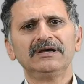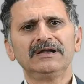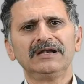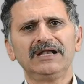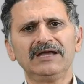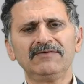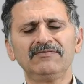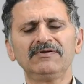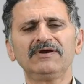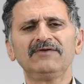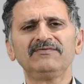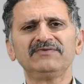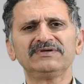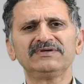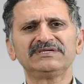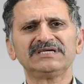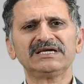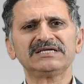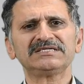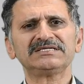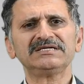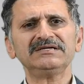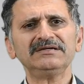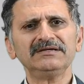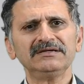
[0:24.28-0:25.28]
of
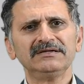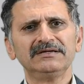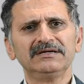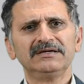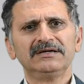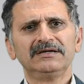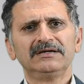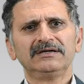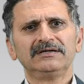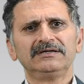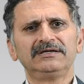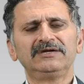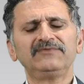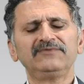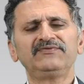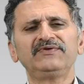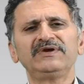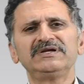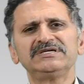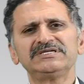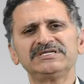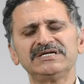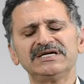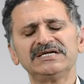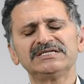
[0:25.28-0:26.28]
dissection
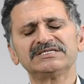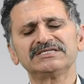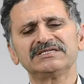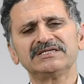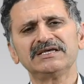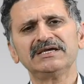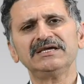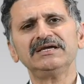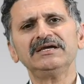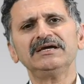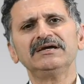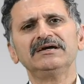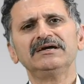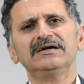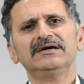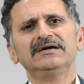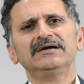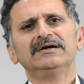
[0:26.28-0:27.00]
differentiates the